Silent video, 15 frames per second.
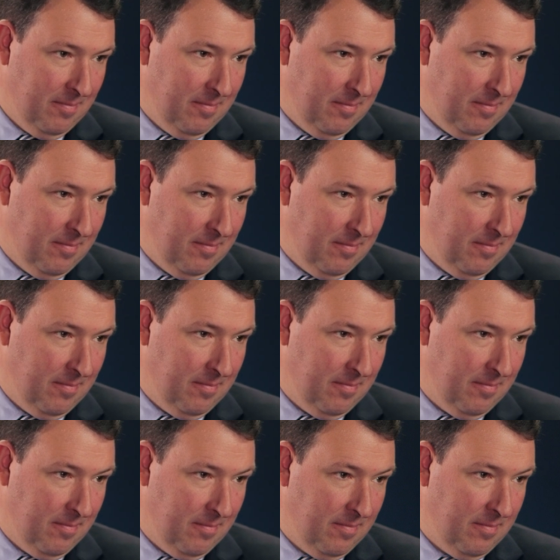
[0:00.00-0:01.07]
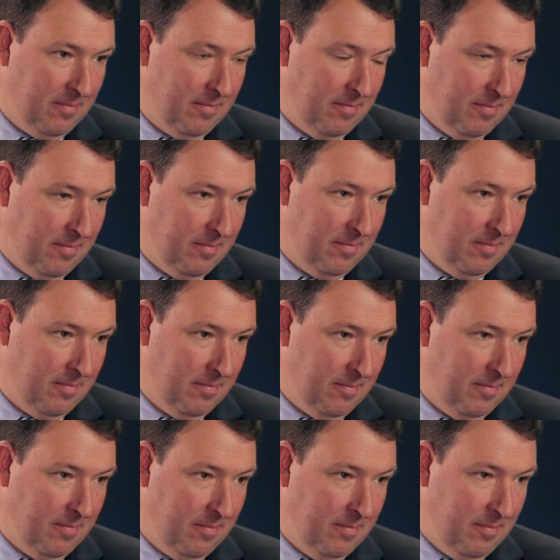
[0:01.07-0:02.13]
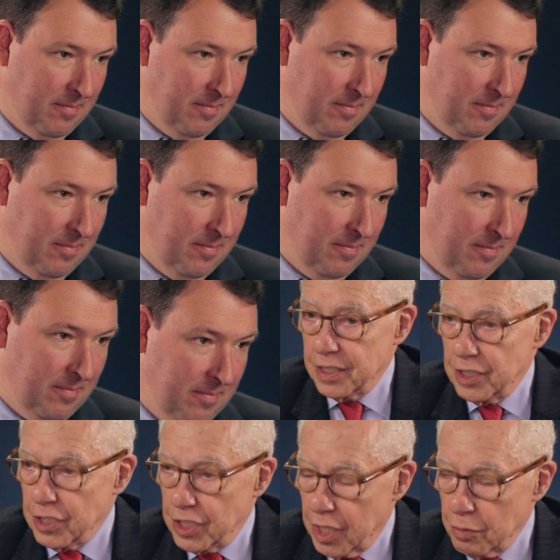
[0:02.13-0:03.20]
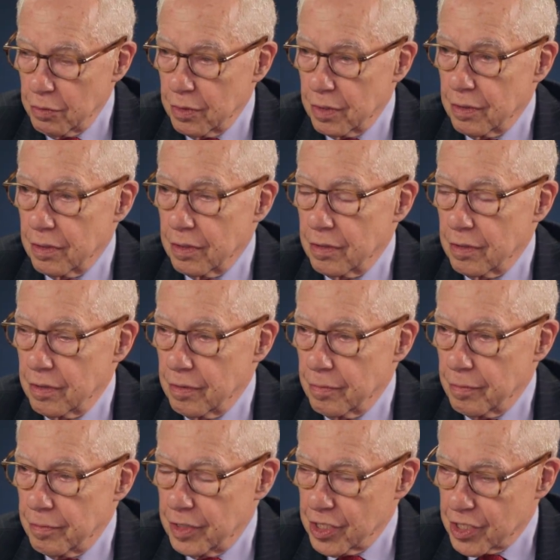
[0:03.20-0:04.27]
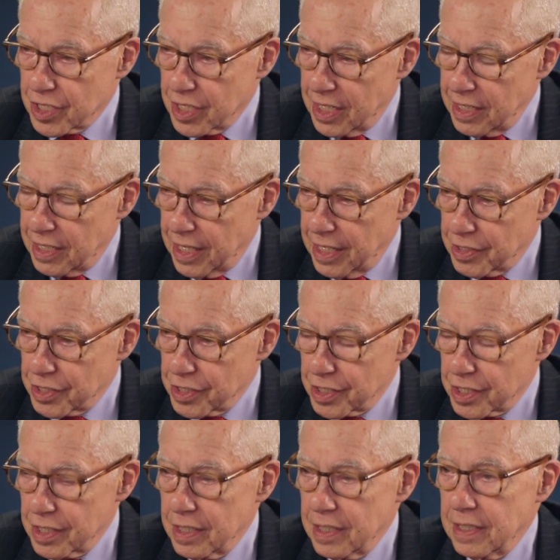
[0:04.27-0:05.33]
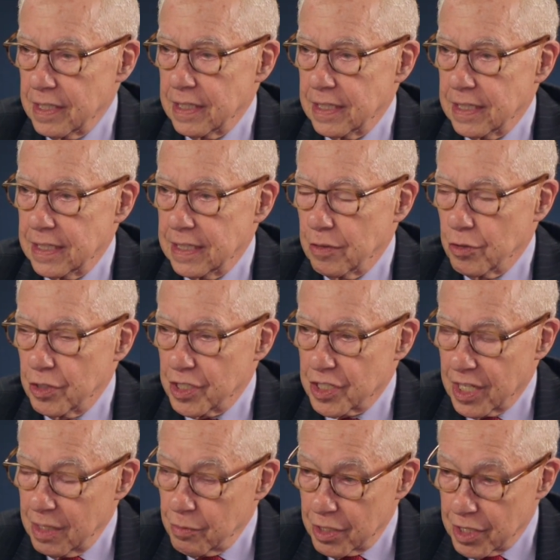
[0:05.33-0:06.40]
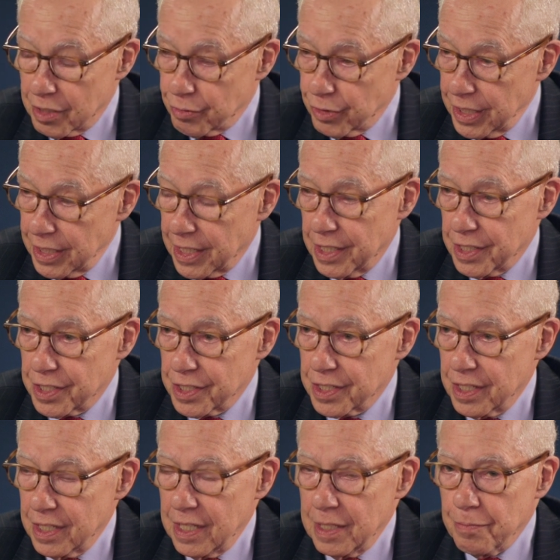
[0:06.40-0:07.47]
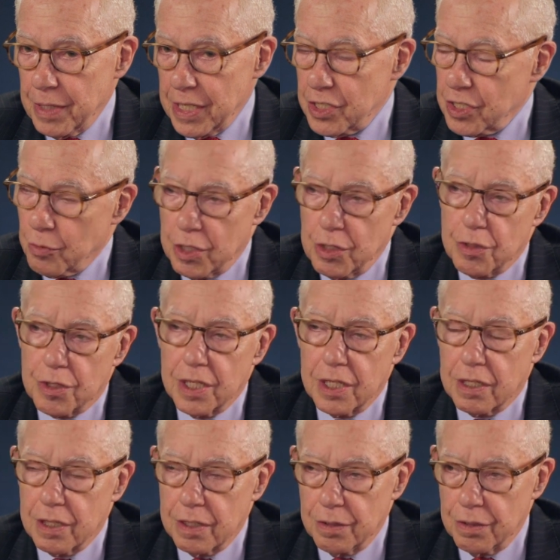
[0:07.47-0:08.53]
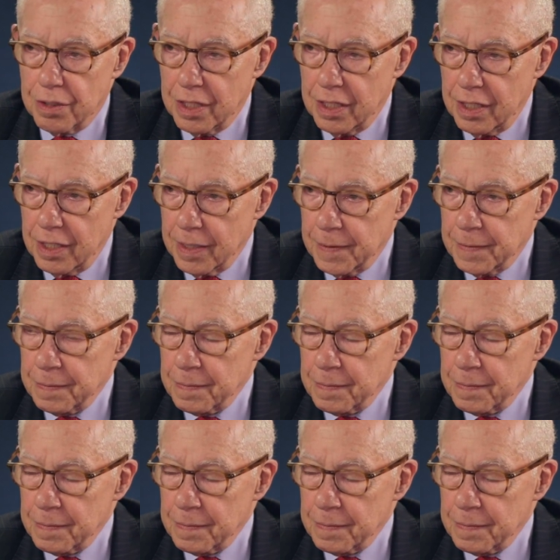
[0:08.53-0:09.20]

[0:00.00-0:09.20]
that's the maxim that should govern here. Uh, you don't decide cases uh, or decide whether to bring cases based on what you think the